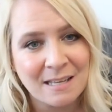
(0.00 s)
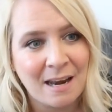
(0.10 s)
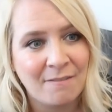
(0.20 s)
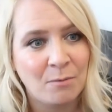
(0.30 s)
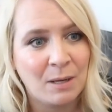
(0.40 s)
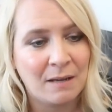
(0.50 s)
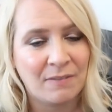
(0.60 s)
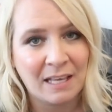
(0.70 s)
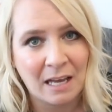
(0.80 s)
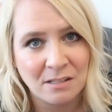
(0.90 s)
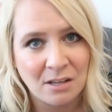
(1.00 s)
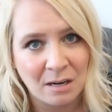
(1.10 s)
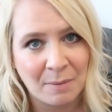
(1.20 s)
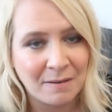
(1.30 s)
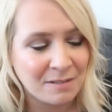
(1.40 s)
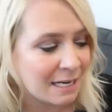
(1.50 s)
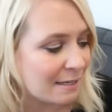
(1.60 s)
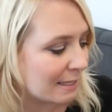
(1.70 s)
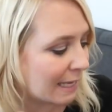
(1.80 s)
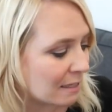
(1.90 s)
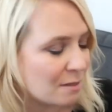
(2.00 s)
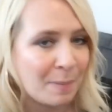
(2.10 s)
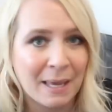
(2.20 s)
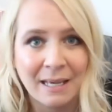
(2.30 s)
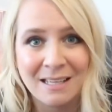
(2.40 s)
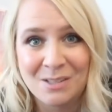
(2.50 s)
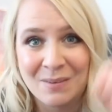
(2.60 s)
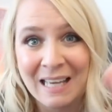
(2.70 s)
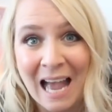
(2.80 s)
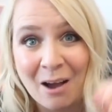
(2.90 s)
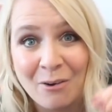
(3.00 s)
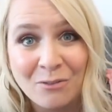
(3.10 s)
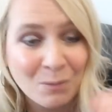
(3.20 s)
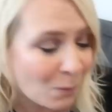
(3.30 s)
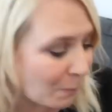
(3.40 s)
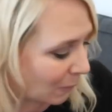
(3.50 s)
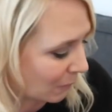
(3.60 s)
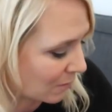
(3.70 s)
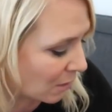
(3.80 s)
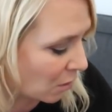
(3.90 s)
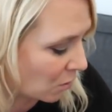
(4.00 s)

And every week if they get a certain amount of ticks, they get to pick something out of the reward box.